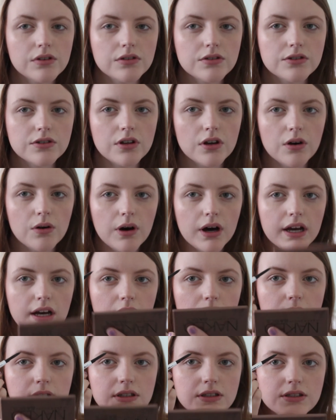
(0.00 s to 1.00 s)
So I
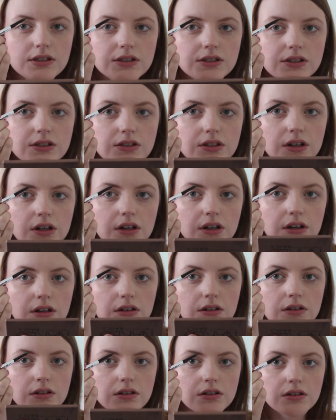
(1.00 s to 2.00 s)
always
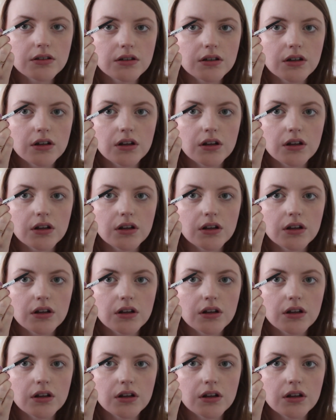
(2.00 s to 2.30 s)
start